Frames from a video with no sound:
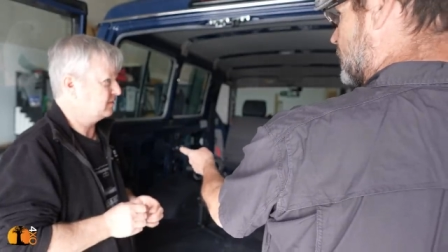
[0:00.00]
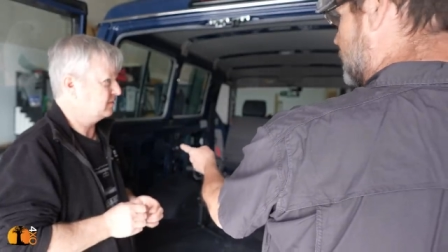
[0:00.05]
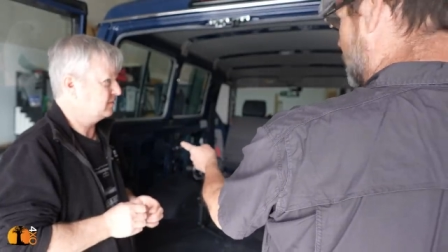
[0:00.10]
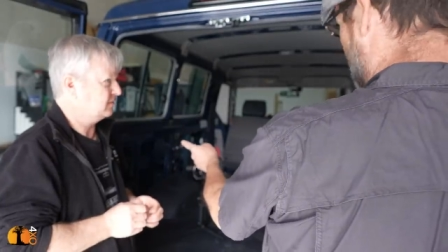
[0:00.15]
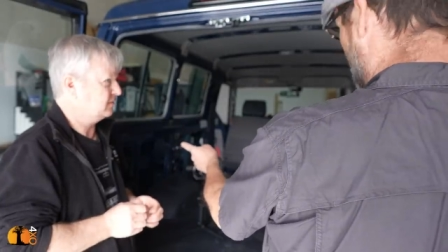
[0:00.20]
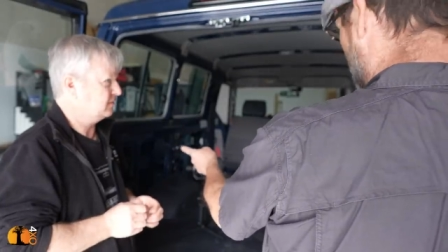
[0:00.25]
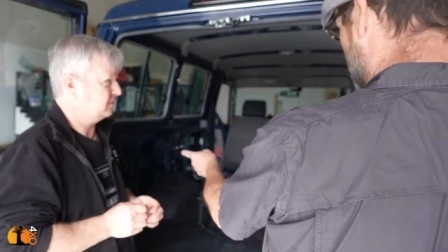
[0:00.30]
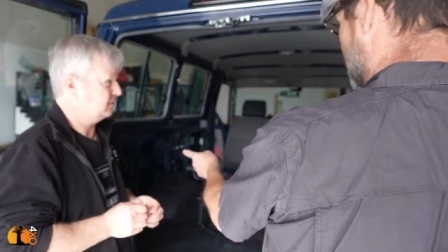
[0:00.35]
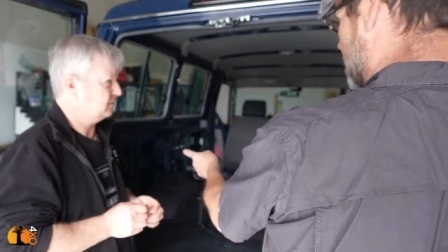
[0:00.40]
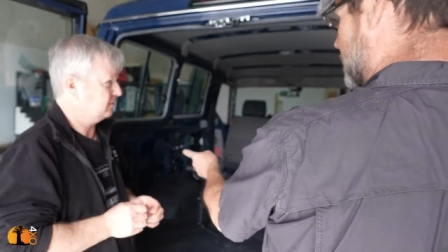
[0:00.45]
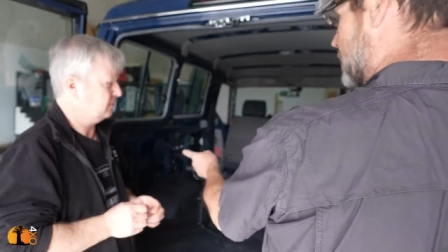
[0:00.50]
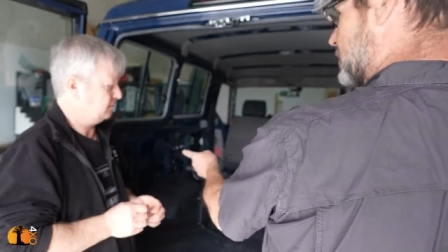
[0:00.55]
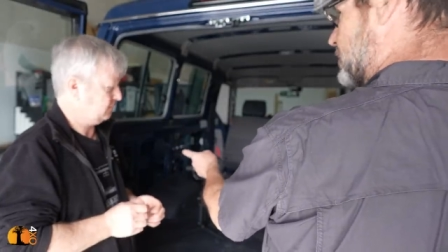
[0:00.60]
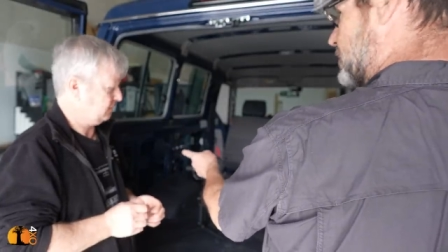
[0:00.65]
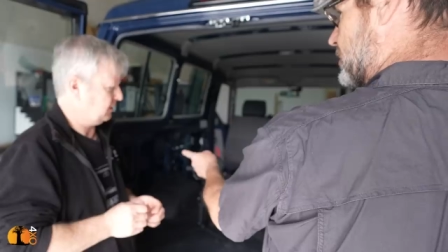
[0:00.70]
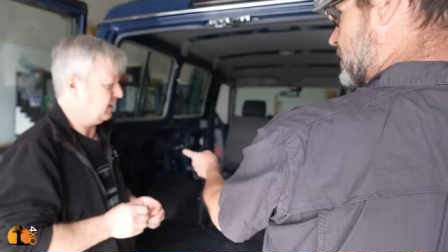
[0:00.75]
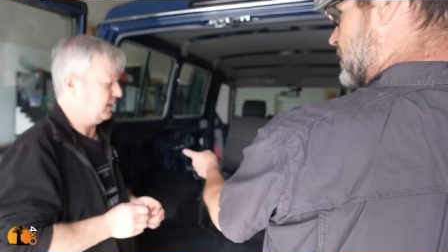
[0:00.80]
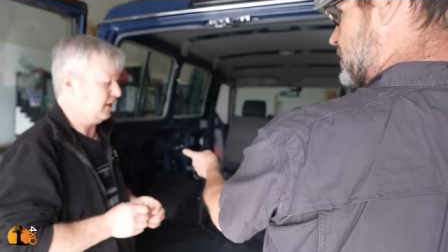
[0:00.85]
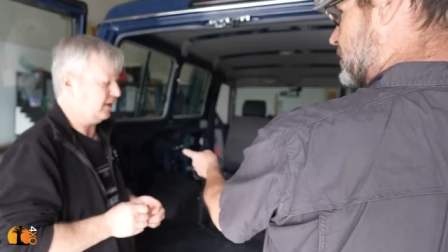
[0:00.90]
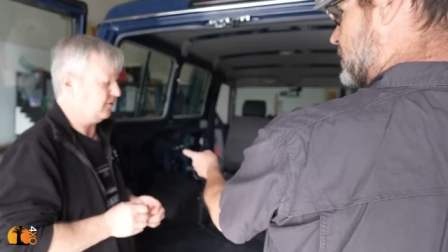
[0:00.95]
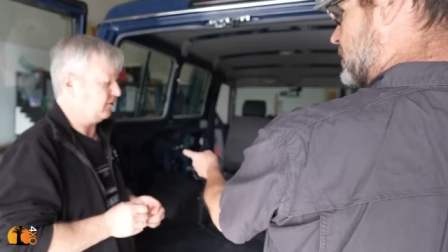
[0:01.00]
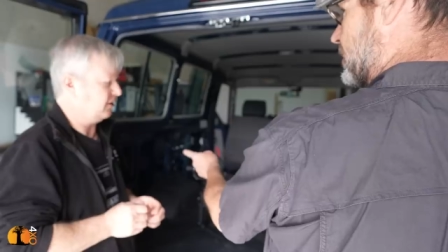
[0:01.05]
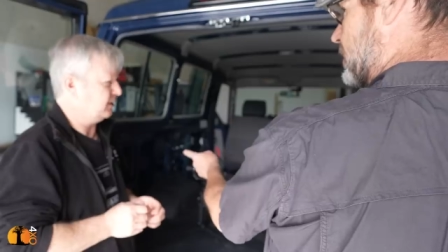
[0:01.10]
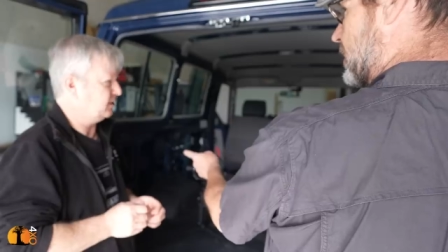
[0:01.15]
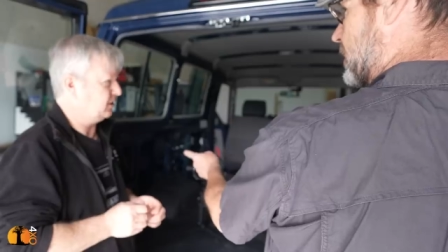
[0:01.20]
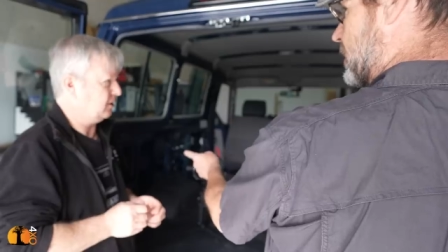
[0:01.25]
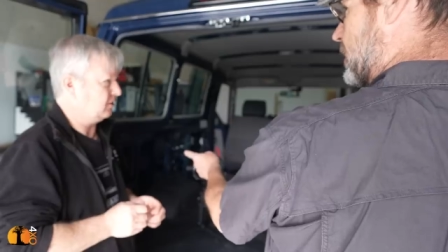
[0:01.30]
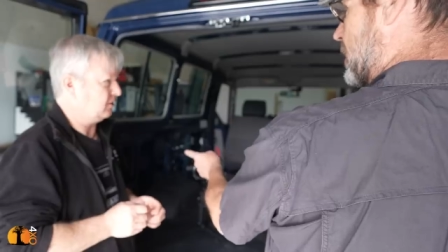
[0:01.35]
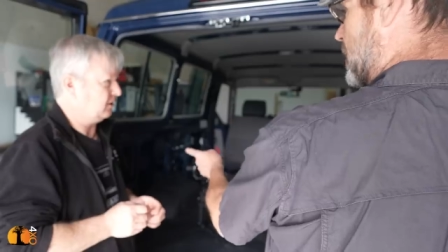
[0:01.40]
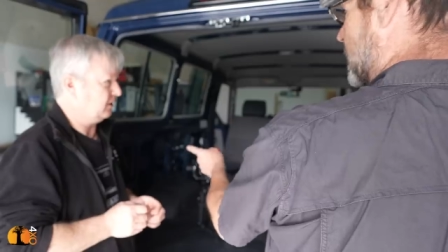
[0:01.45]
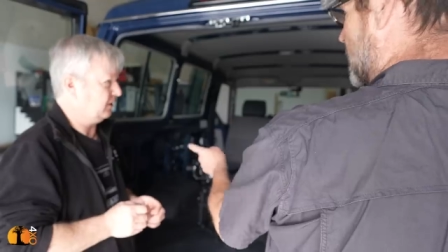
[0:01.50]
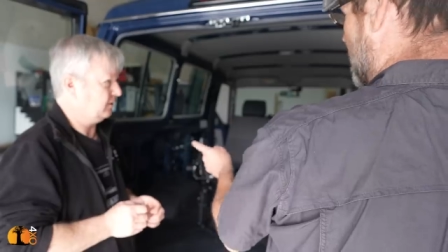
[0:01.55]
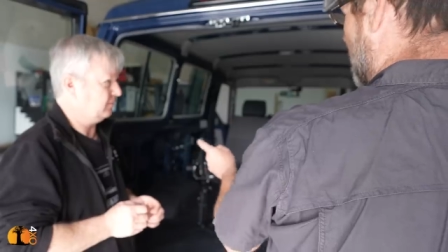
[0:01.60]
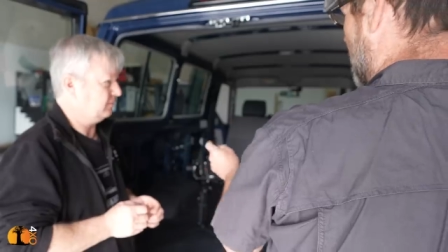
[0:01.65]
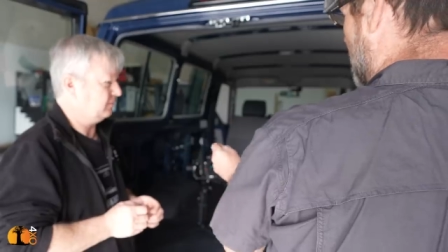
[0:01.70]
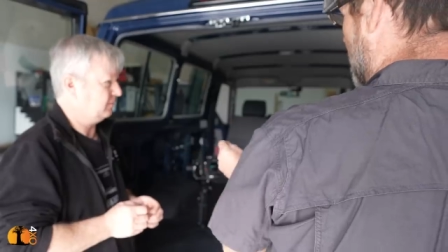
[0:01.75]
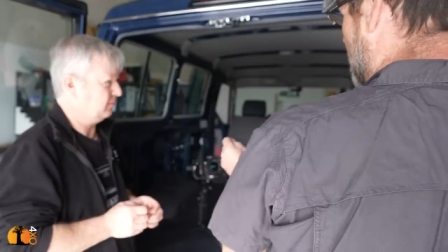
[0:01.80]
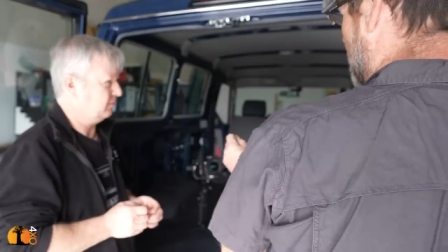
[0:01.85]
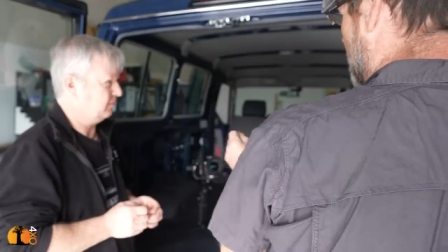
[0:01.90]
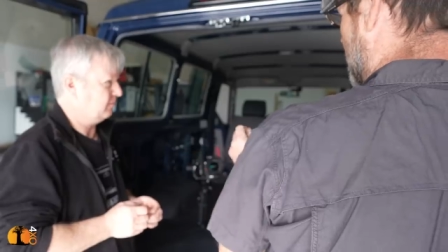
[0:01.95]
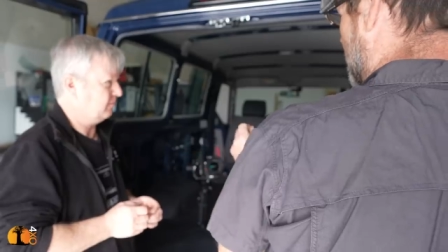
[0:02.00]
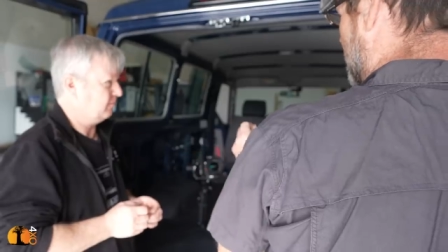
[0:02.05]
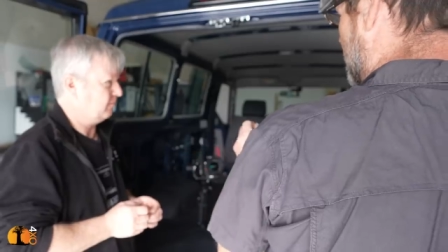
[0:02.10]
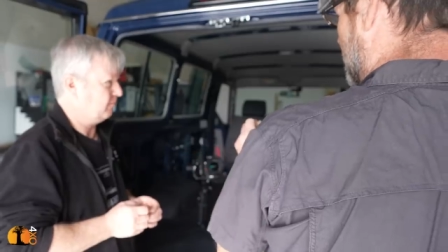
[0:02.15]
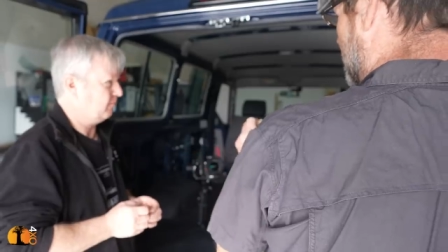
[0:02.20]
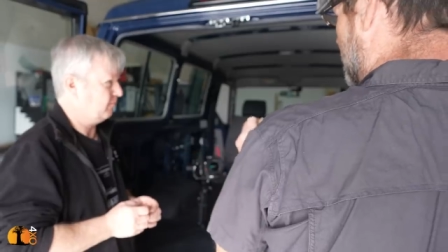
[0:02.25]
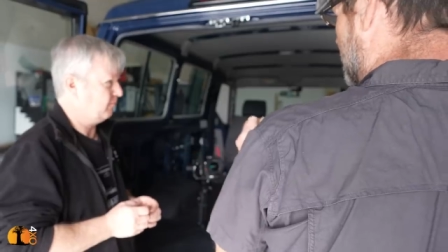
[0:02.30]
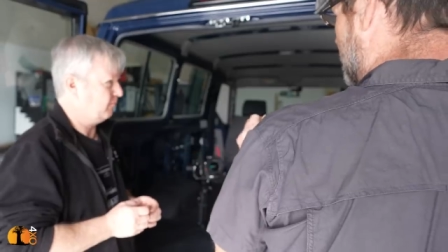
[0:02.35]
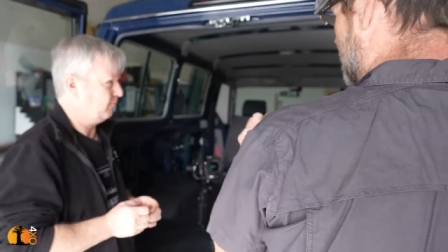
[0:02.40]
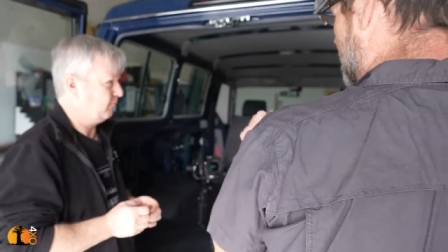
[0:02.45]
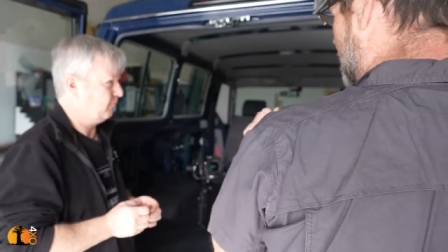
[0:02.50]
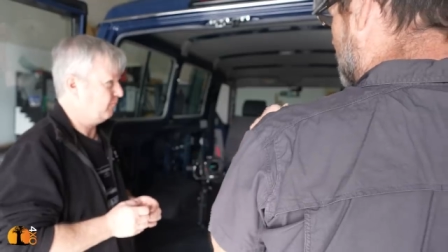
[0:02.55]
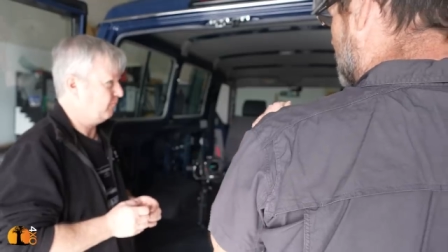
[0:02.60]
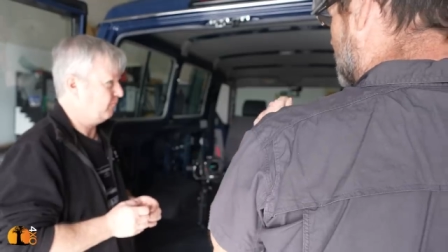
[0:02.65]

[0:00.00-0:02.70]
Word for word: Right behind the seats. I agree totally. But I